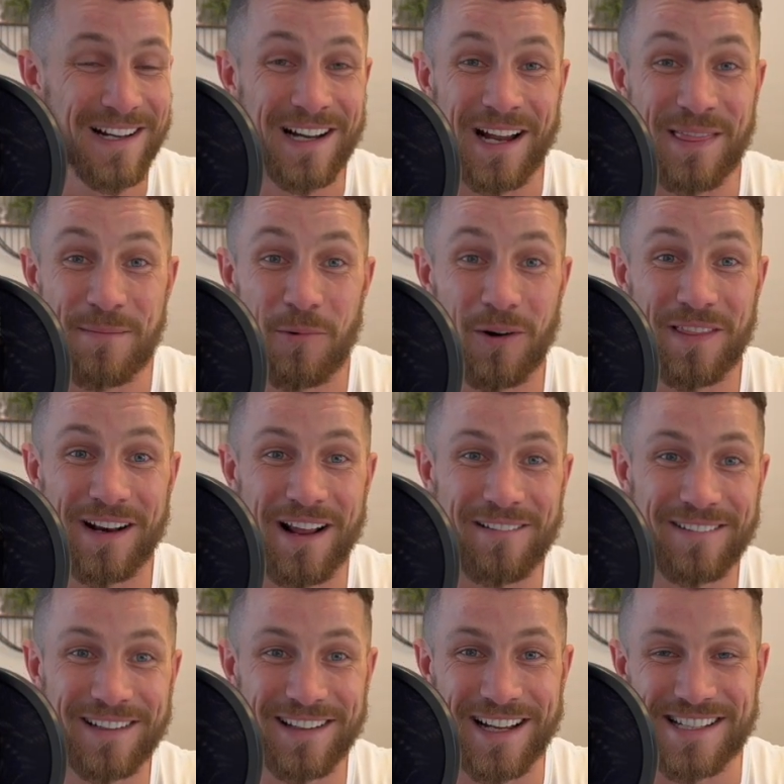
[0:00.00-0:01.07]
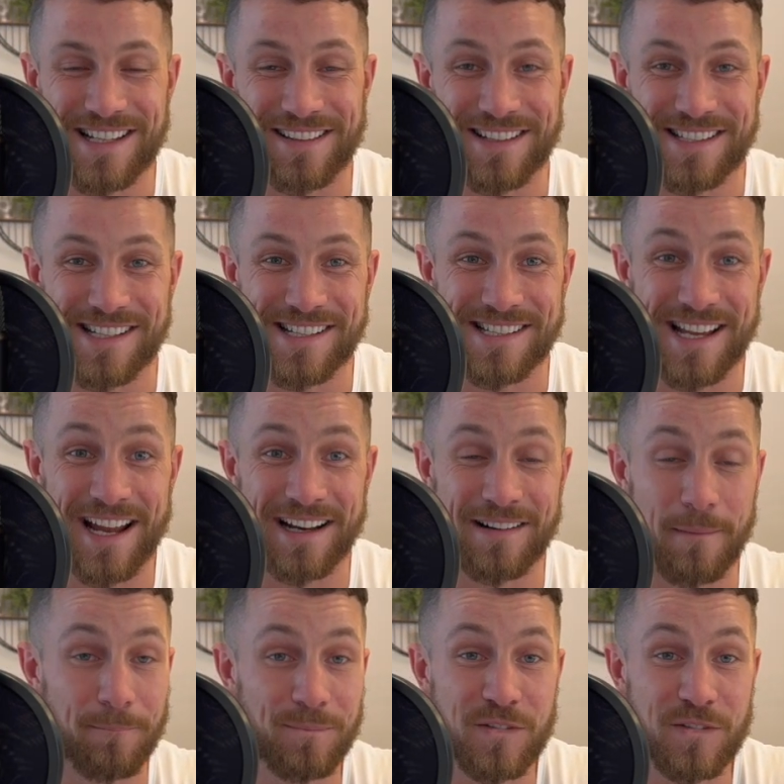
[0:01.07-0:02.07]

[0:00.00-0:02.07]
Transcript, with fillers: And the more that I realize that this is said,